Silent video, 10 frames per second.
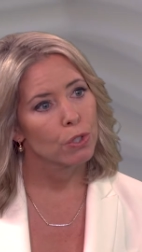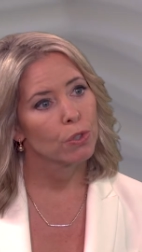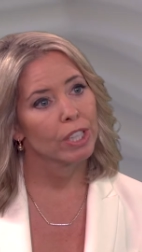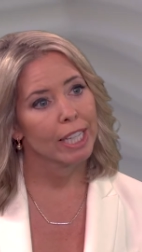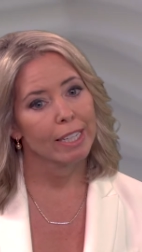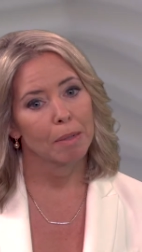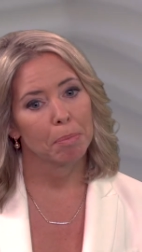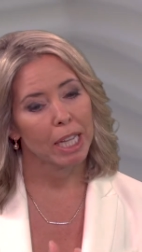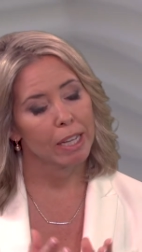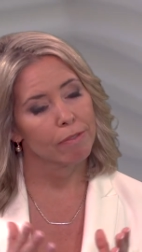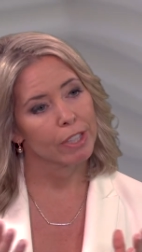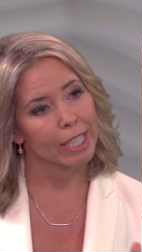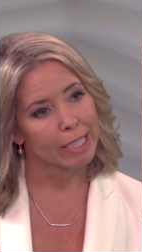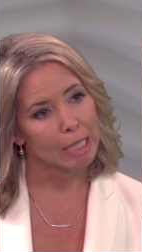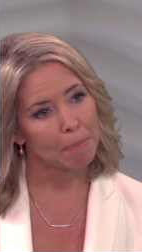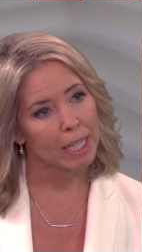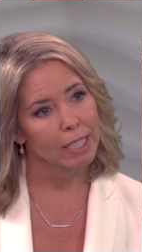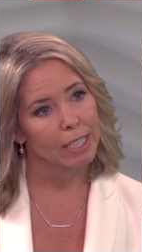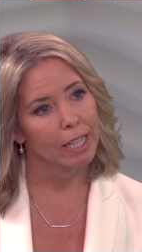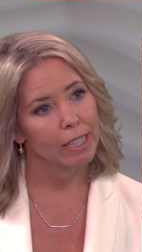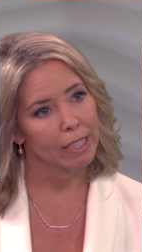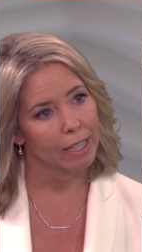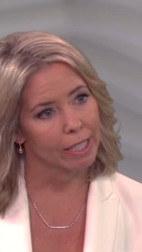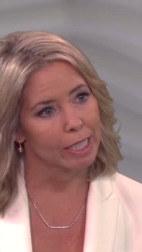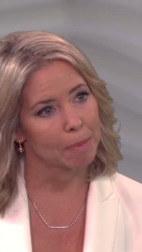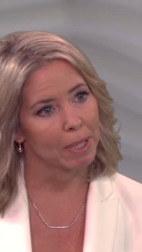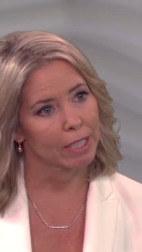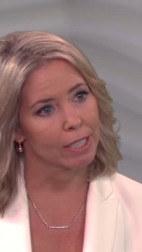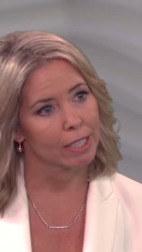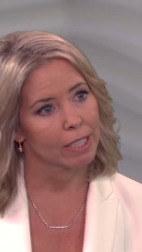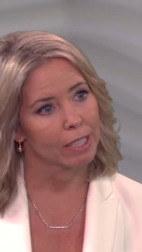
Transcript: so that they can plan for the expected and the unexpected.